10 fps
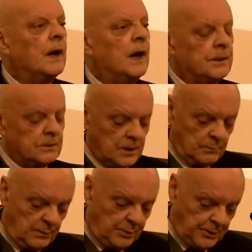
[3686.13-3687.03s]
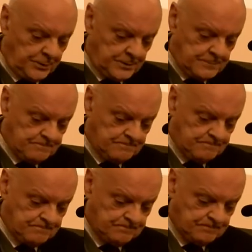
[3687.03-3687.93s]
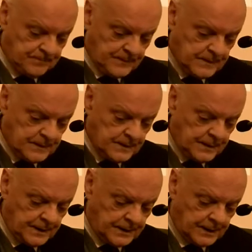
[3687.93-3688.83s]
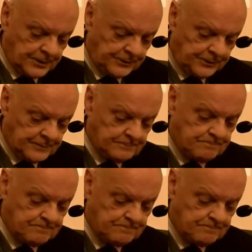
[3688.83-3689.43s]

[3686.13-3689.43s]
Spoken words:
And come about it has.